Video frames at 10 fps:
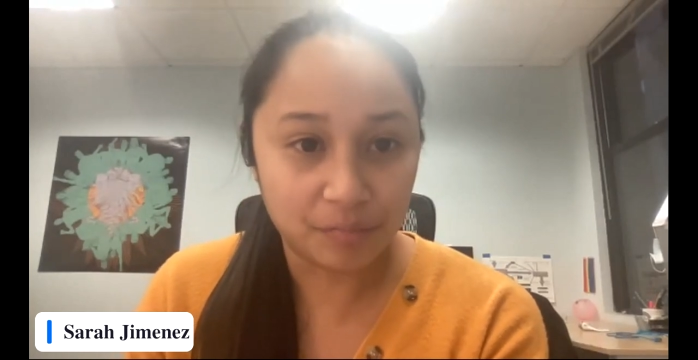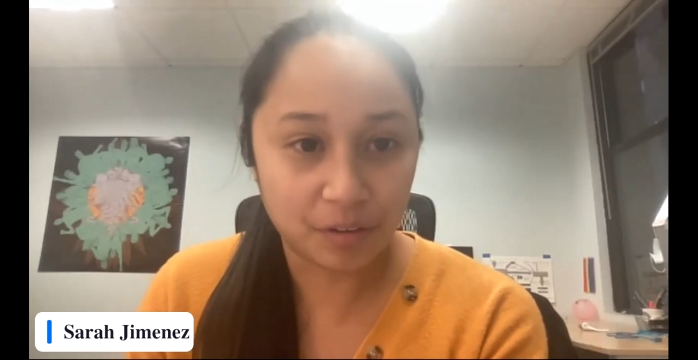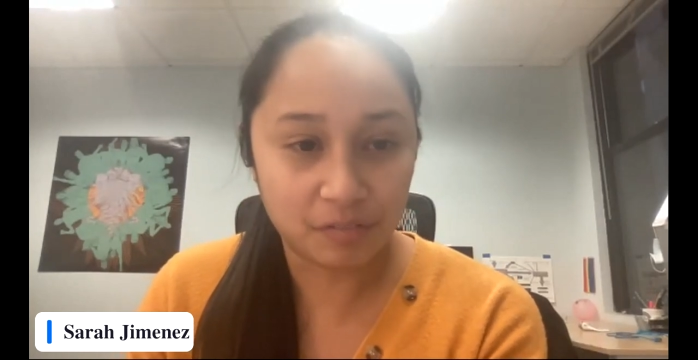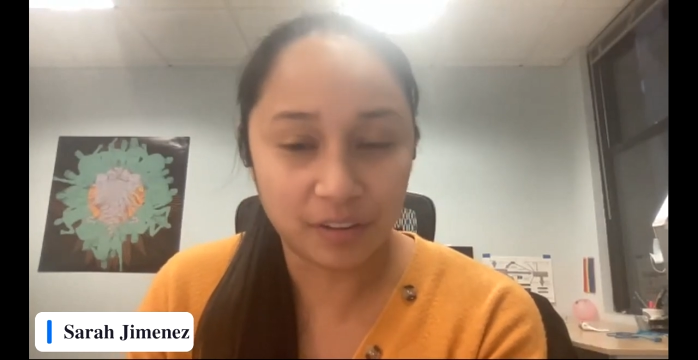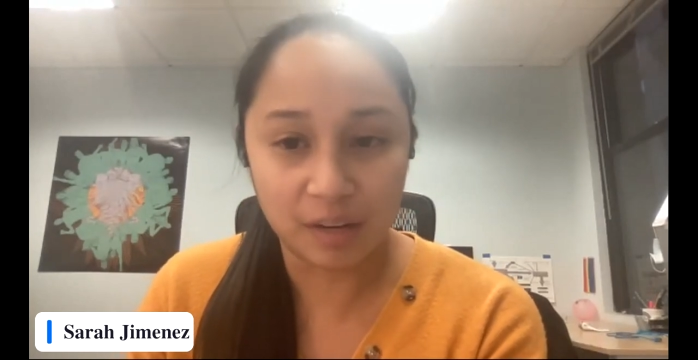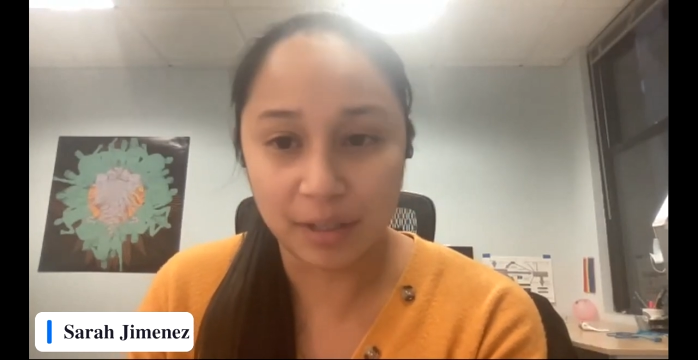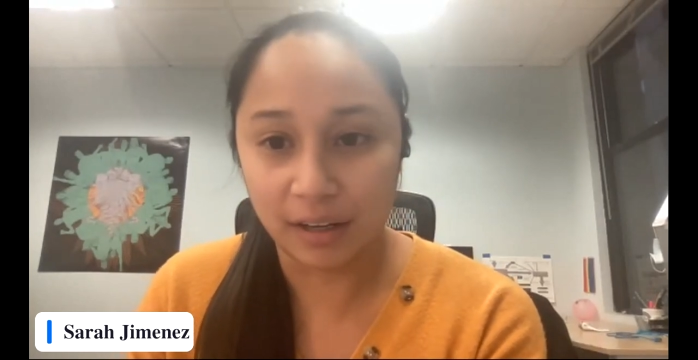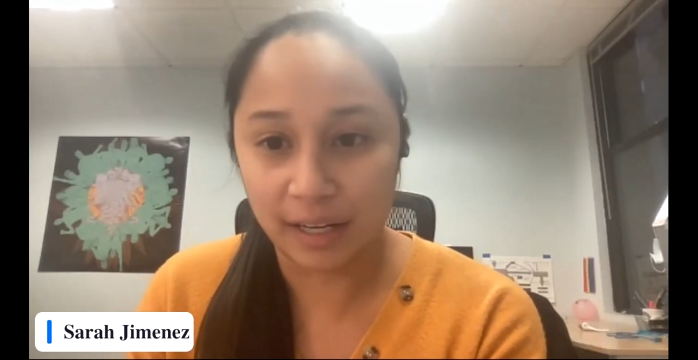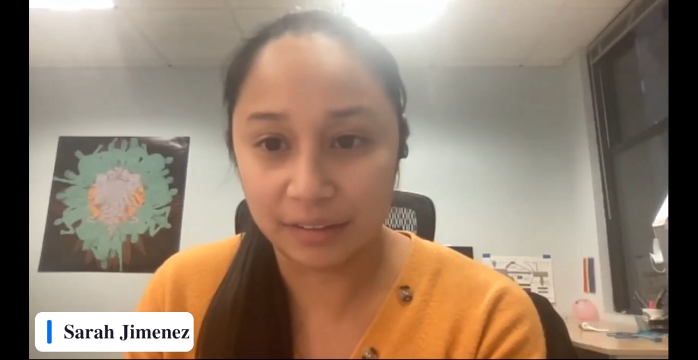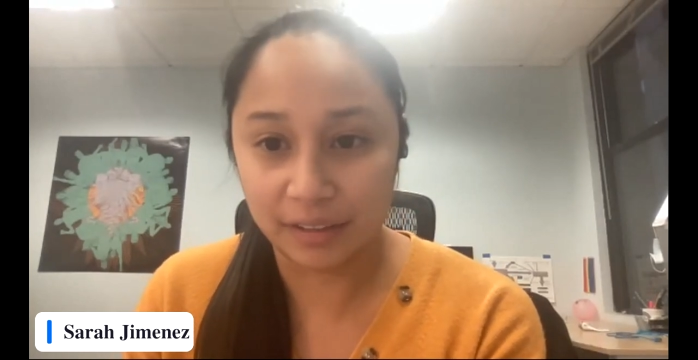just
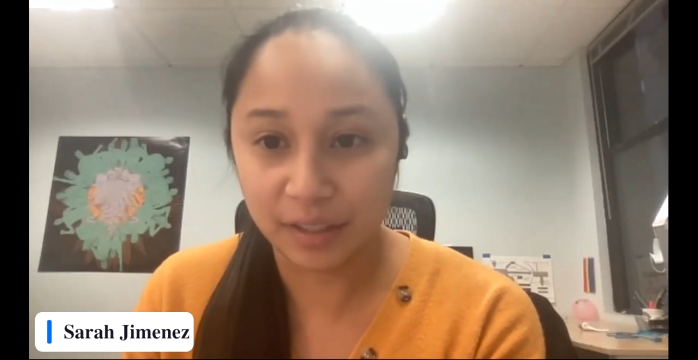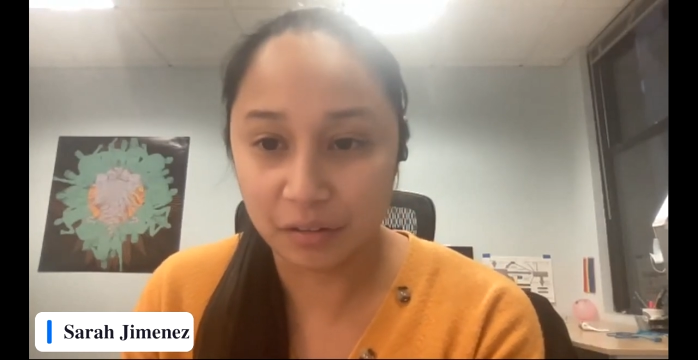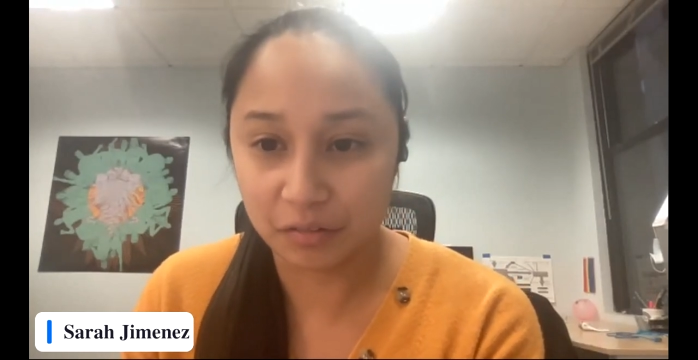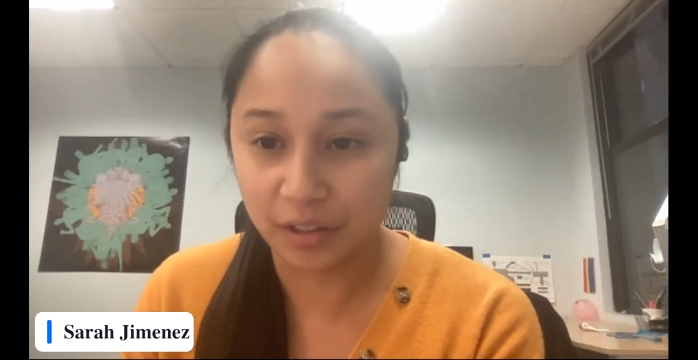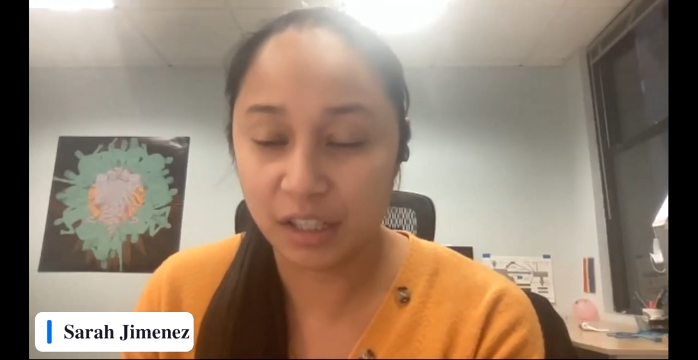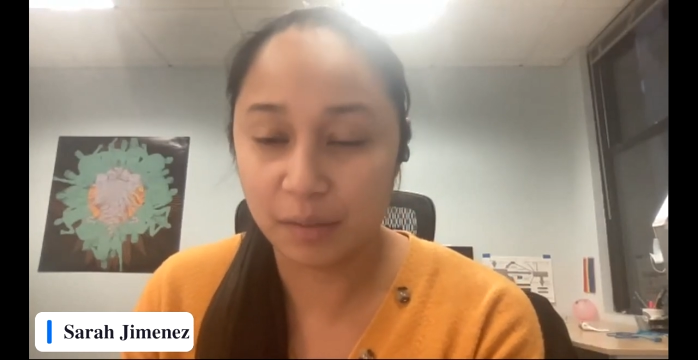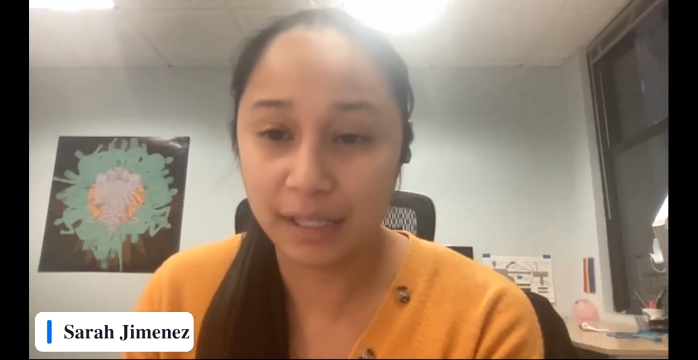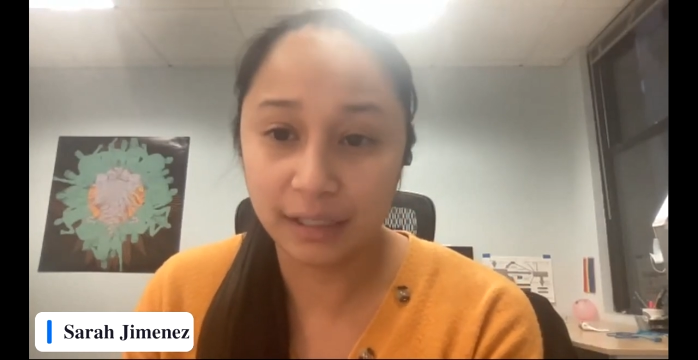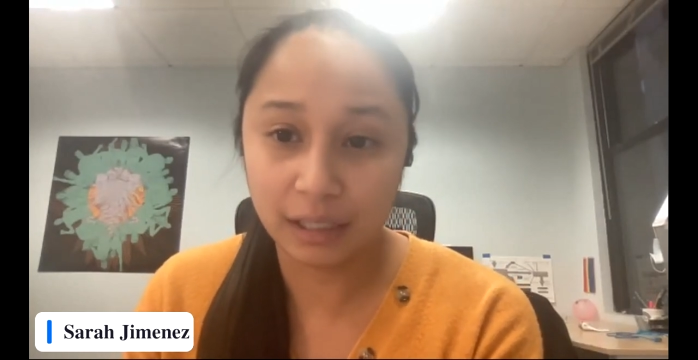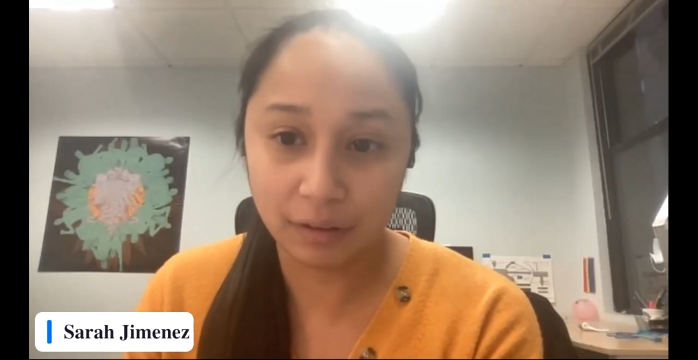phenomena at the industry and
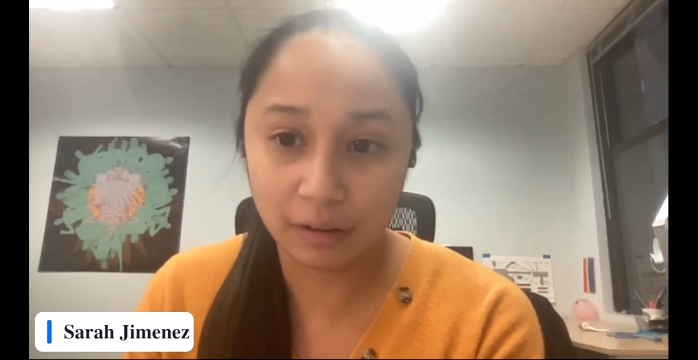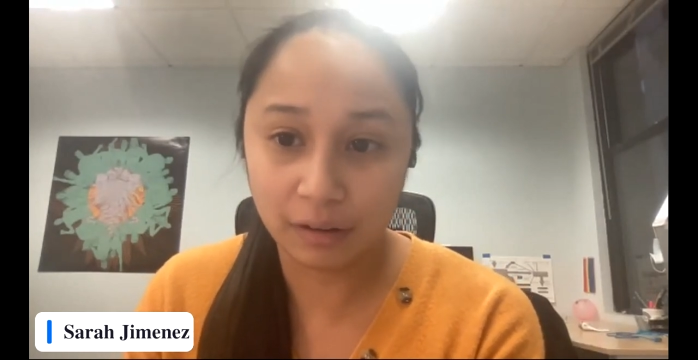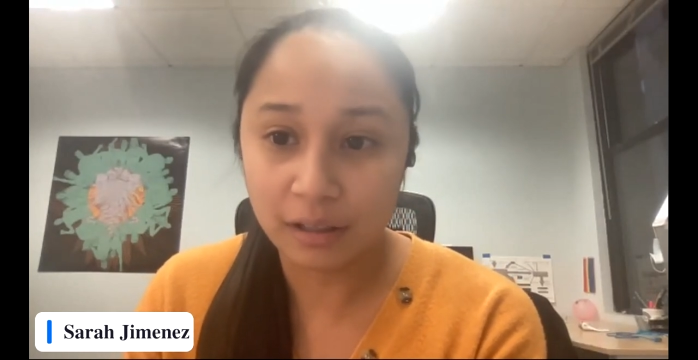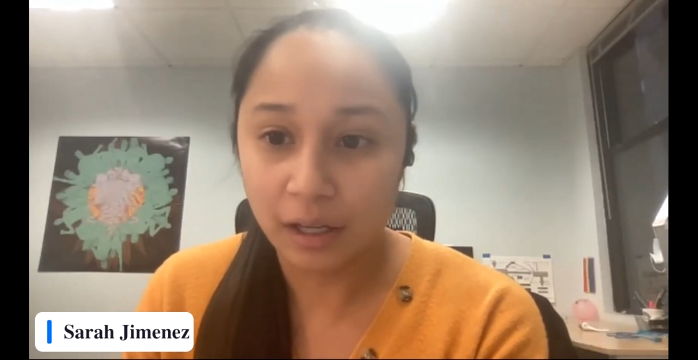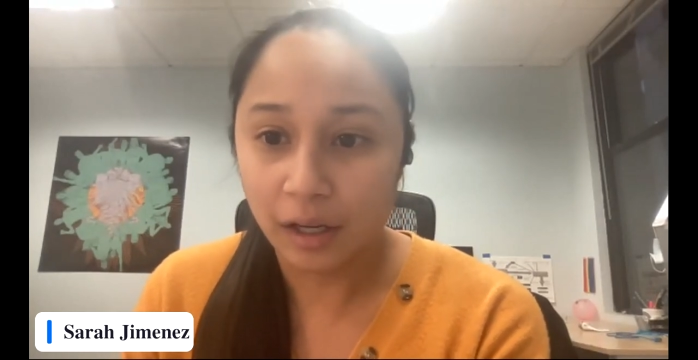community level.